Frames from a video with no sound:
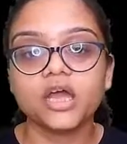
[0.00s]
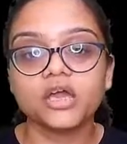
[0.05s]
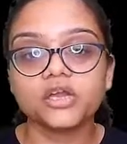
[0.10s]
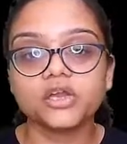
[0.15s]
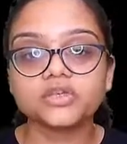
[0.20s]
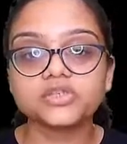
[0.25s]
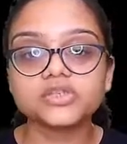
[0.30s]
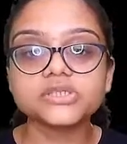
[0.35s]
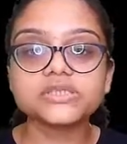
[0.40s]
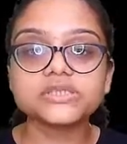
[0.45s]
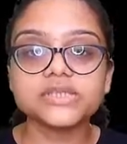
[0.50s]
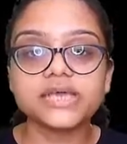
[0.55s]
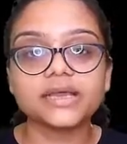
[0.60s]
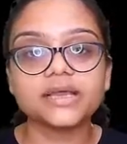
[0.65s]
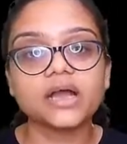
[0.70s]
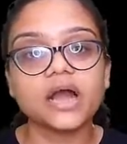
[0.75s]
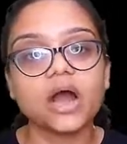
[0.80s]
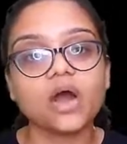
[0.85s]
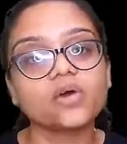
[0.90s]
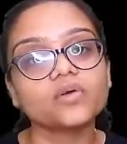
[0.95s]
Now just
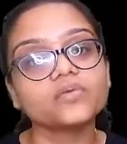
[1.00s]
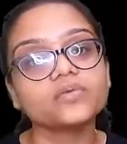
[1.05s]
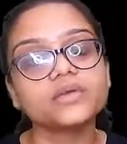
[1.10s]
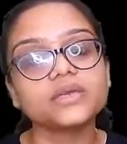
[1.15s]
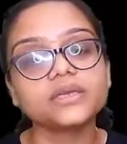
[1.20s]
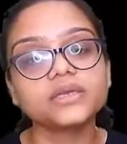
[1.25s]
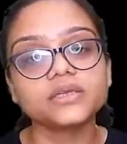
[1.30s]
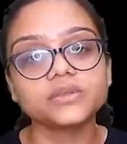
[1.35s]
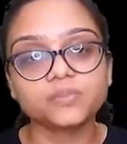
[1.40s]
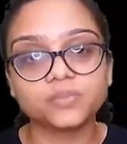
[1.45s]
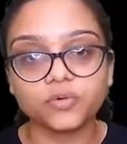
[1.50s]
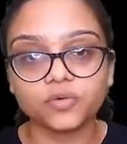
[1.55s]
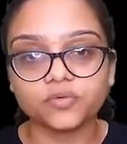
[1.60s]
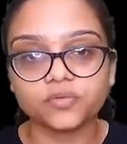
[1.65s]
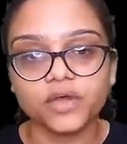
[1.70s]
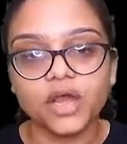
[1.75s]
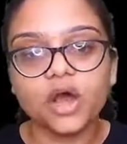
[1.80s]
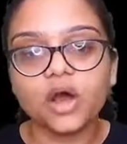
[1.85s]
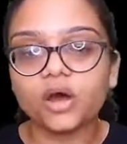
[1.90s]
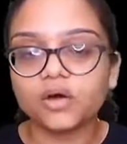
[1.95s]
think how we'll prove.
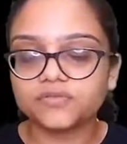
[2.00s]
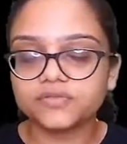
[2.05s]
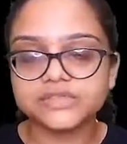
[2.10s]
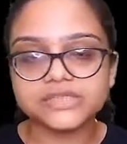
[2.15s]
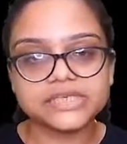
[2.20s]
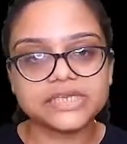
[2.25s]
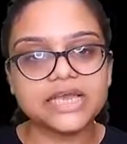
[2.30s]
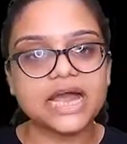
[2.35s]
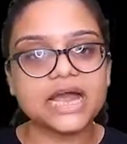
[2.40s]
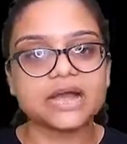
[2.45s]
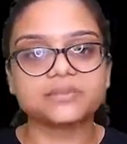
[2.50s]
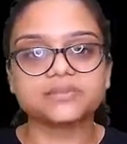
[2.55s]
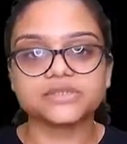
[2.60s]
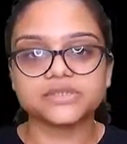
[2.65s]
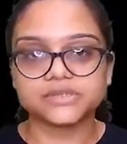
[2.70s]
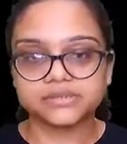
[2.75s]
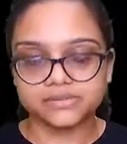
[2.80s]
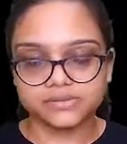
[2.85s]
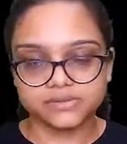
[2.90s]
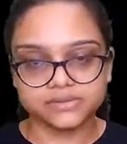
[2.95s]
Obviously,
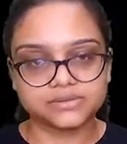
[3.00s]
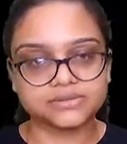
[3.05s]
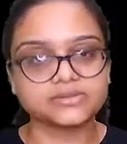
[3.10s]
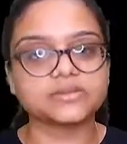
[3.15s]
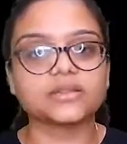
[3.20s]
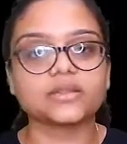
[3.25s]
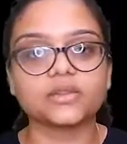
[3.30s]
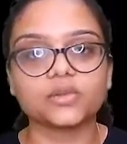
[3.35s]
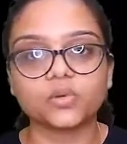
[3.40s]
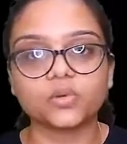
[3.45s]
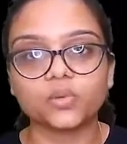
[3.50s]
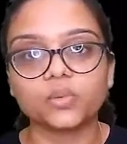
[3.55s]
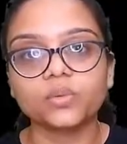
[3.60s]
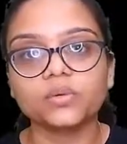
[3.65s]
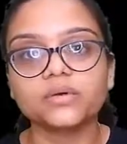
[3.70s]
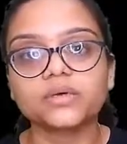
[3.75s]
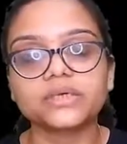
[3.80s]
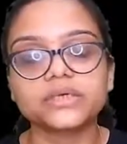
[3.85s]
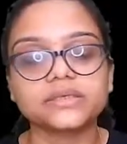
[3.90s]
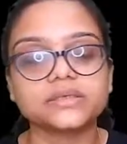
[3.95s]

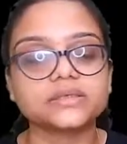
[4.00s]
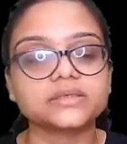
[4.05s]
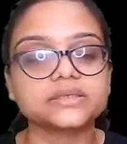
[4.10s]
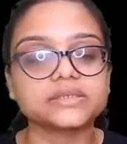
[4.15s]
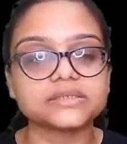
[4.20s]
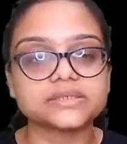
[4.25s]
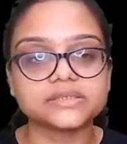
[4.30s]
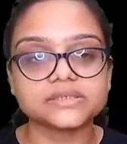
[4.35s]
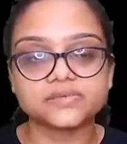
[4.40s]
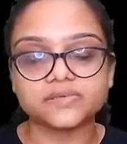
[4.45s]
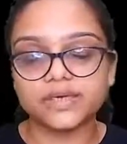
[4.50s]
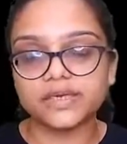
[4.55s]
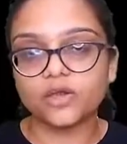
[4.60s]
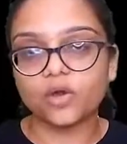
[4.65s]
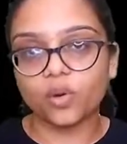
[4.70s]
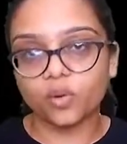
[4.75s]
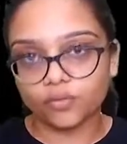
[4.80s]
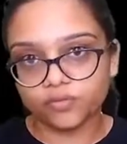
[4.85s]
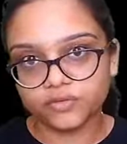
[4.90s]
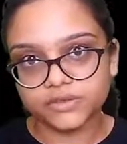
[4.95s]
no, this is very
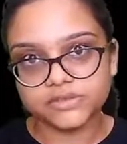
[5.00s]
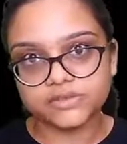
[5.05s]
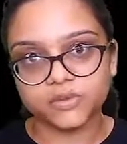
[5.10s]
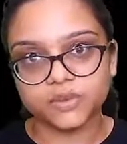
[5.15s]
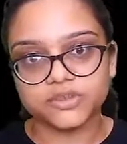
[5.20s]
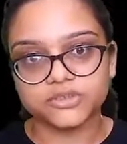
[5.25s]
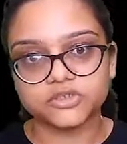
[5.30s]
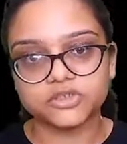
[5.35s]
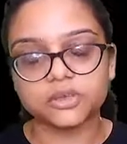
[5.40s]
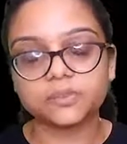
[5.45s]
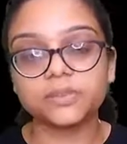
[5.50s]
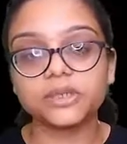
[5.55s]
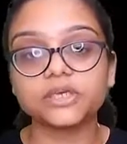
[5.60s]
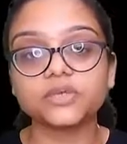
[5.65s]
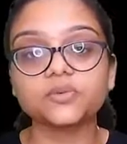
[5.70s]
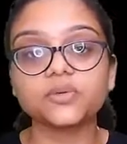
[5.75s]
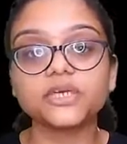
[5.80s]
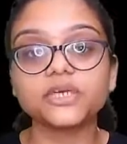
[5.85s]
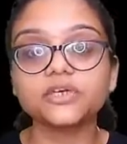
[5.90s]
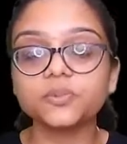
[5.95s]
obvious question, but
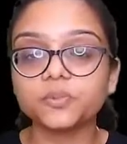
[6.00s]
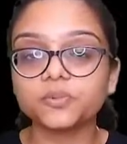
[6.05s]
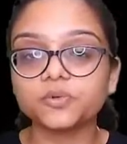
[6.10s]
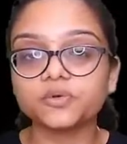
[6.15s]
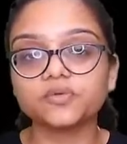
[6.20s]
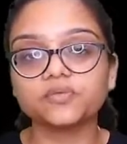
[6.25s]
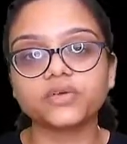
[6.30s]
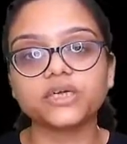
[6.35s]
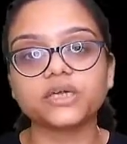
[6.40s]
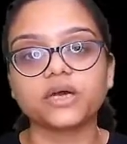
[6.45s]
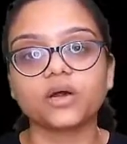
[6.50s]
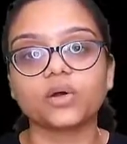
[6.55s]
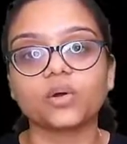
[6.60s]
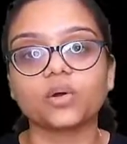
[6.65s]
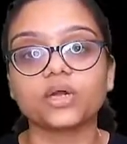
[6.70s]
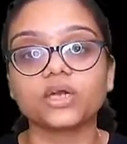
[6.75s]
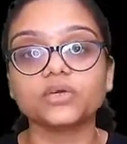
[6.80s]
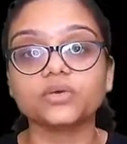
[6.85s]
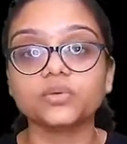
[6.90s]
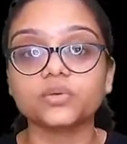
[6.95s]
you need to prove it
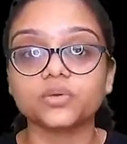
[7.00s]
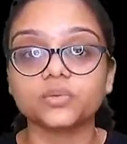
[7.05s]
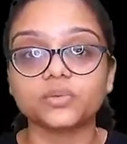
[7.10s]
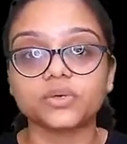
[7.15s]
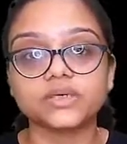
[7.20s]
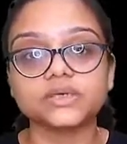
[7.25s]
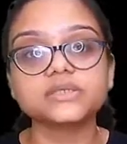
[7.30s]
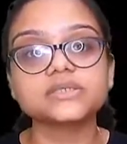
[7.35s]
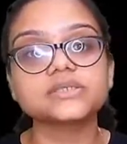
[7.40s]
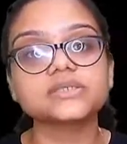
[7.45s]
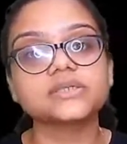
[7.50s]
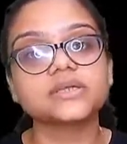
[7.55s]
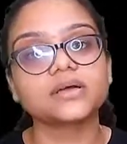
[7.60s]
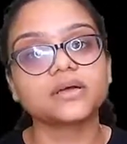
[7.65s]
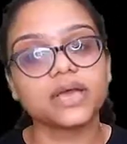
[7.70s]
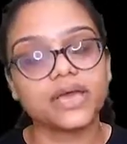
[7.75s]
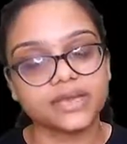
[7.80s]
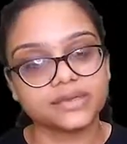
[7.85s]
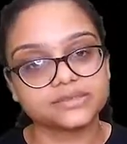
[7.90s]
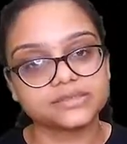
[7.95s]
according to Euclid's
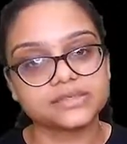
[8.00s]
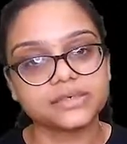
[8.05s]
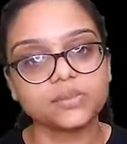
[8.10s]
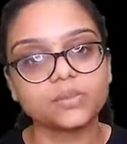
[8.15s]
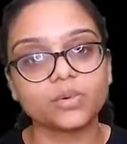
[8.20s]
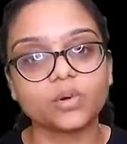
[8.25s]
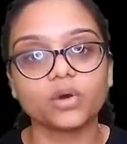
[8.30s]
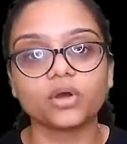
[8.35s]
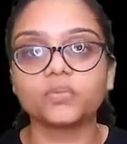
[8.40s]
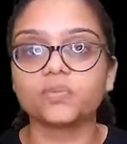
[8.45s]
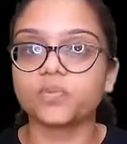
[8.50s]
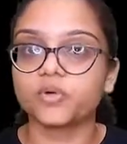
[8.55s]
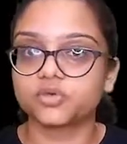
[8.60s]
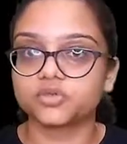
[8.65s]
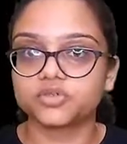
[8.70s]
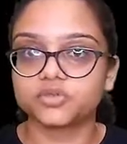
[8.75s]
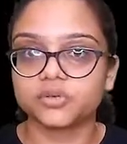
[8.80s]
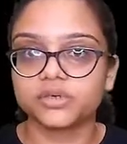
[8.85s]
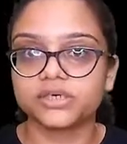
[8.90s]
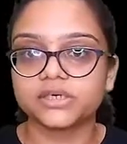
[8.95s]
axiom or
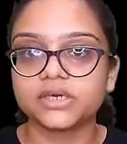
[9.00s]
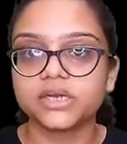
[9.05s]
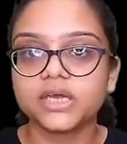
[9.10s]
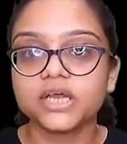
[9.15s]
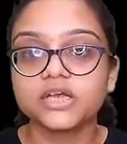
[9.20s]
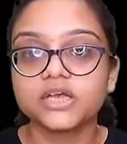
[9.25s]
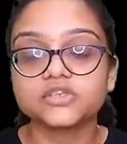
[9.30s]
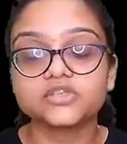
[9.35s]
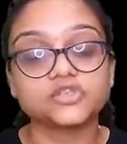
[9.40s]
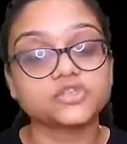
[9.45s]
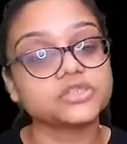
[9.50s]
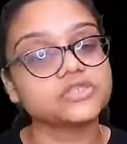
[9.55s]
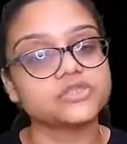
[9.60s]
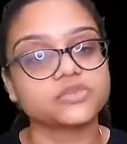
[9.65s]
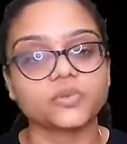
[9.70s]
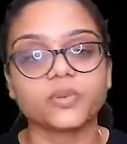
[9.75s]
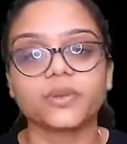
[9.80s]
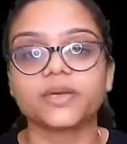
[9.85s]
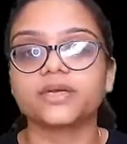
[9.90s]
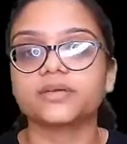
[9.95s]
postulate. So just
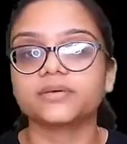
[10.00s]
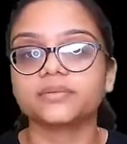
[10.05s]
do it.